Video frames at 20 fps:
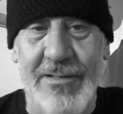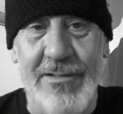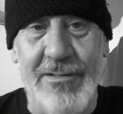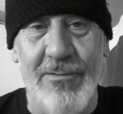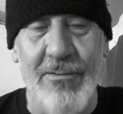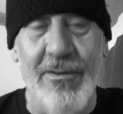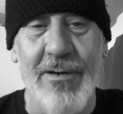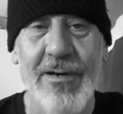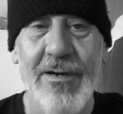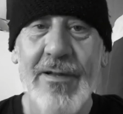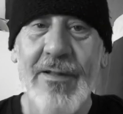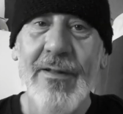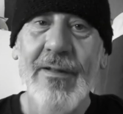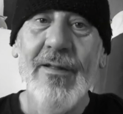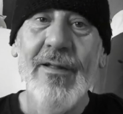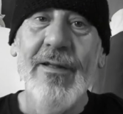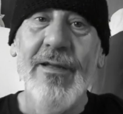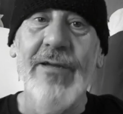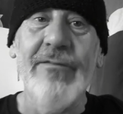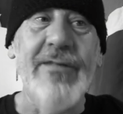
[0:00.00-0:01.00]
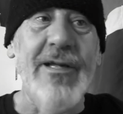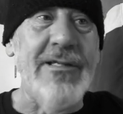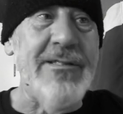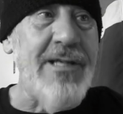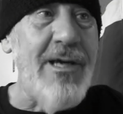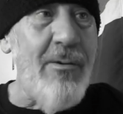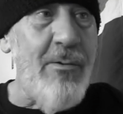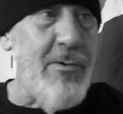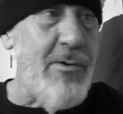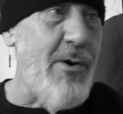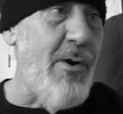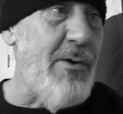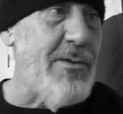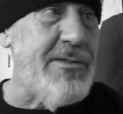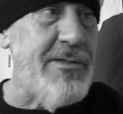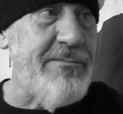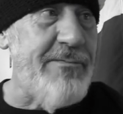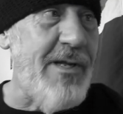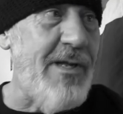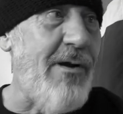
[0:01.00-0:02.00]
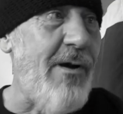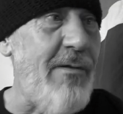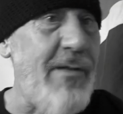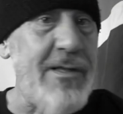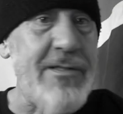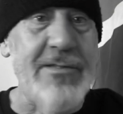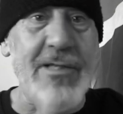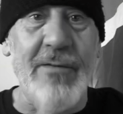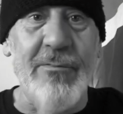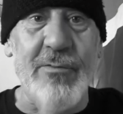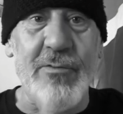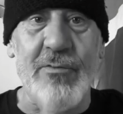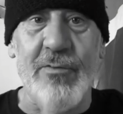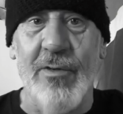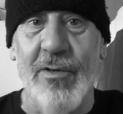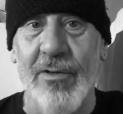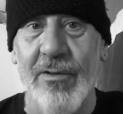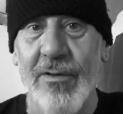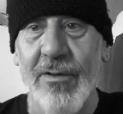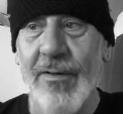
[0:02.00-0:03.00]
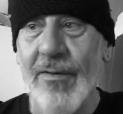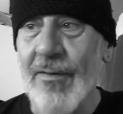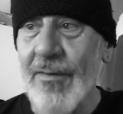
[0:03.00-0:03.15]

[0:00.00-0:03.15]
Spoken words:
store, if that's how it goes, if that all that stuff was real,